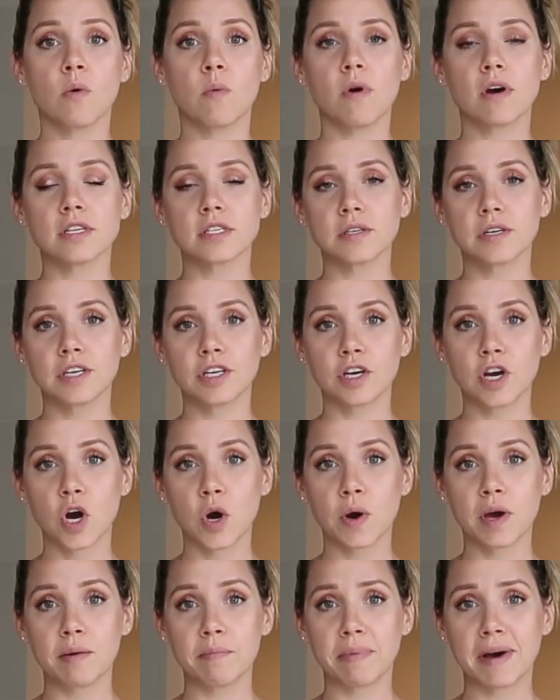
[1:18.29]
we're also gonna
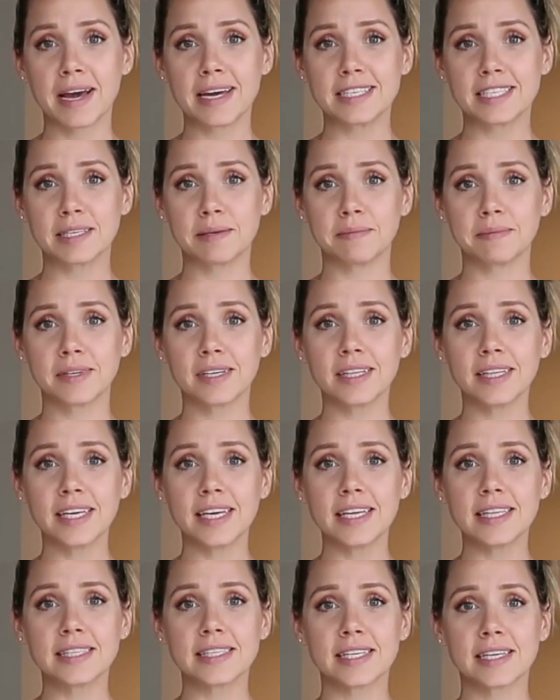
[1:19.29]
go and buy some
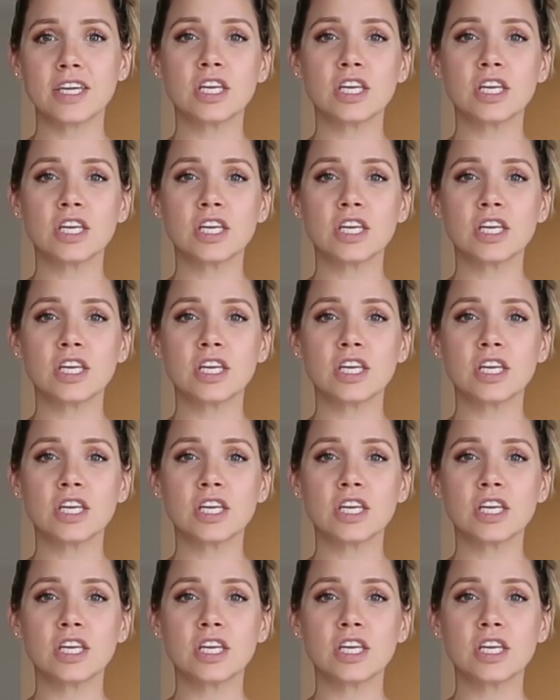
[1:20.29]
cleats.